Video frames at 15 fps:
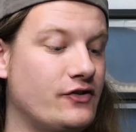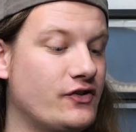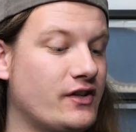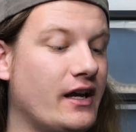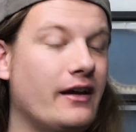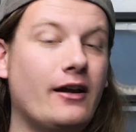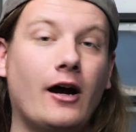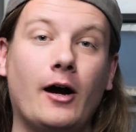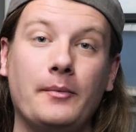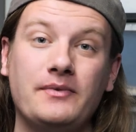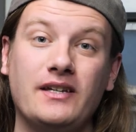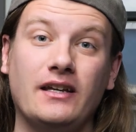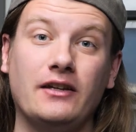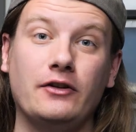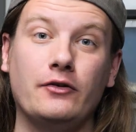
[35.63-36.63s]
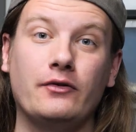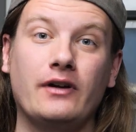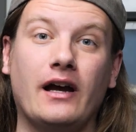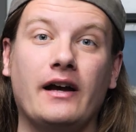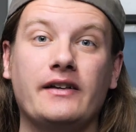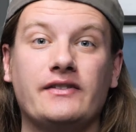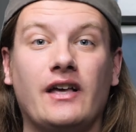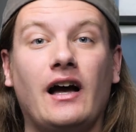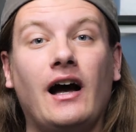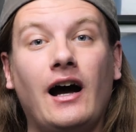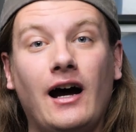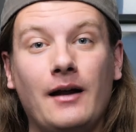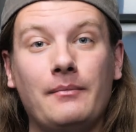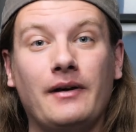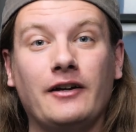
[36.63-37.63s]
just kind of updating you guys
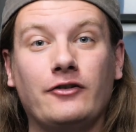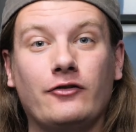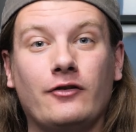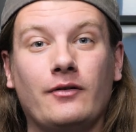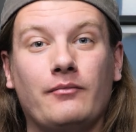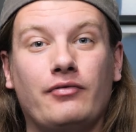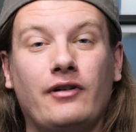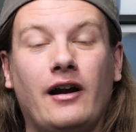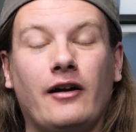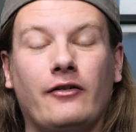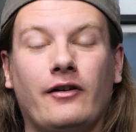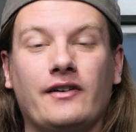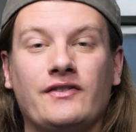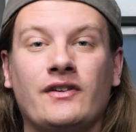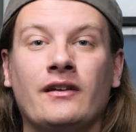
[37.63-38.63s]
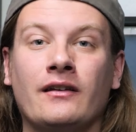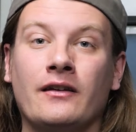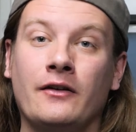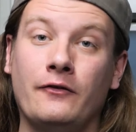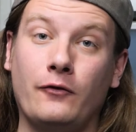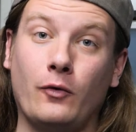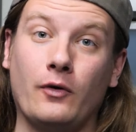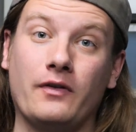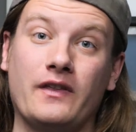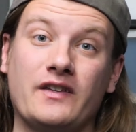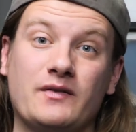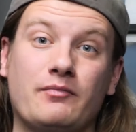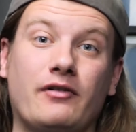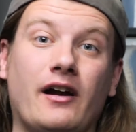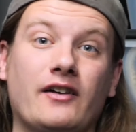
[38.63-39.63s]
on my current progress for
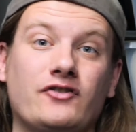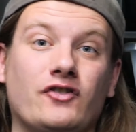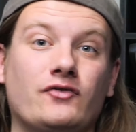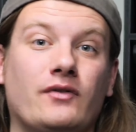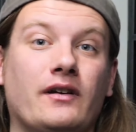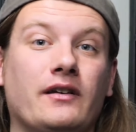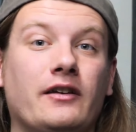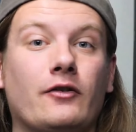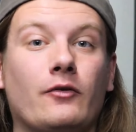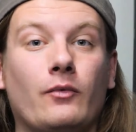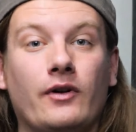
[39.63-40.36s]
this project right here,